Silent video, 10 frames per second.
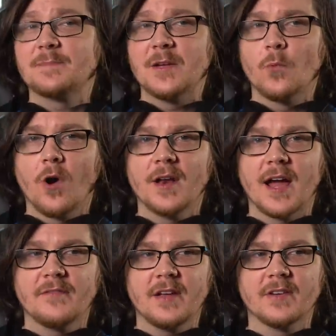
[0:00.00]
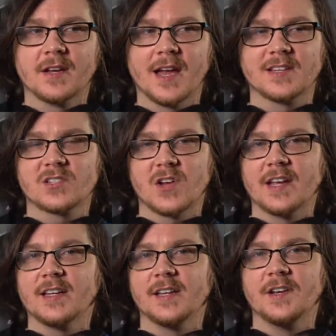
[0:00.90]
been one I've even like
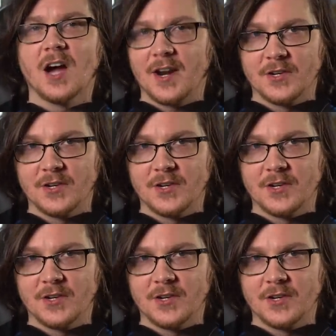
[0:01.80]
slightly not